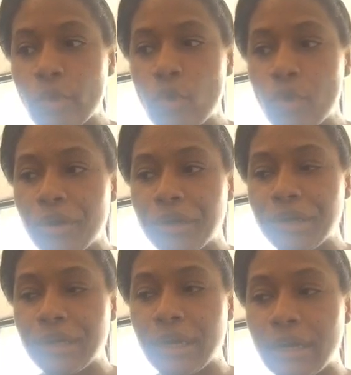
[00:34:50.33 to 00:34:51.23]

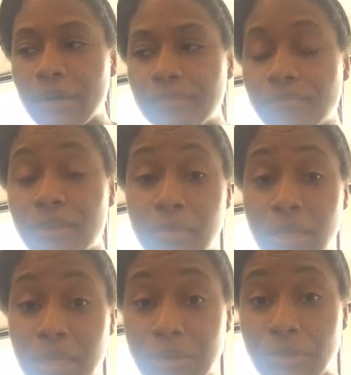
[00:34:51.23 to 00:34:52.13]
or uh, the
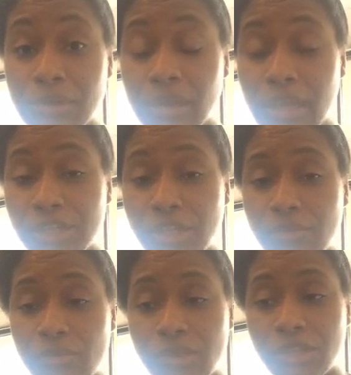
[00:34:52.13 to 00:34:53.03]
Menil
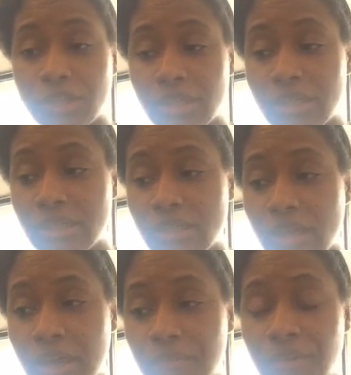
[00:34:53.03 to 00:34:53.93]
Collection, which is,
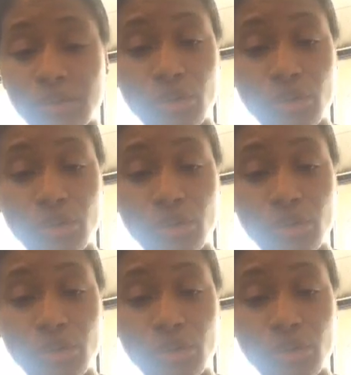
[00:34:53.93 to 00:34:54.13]
uh, they're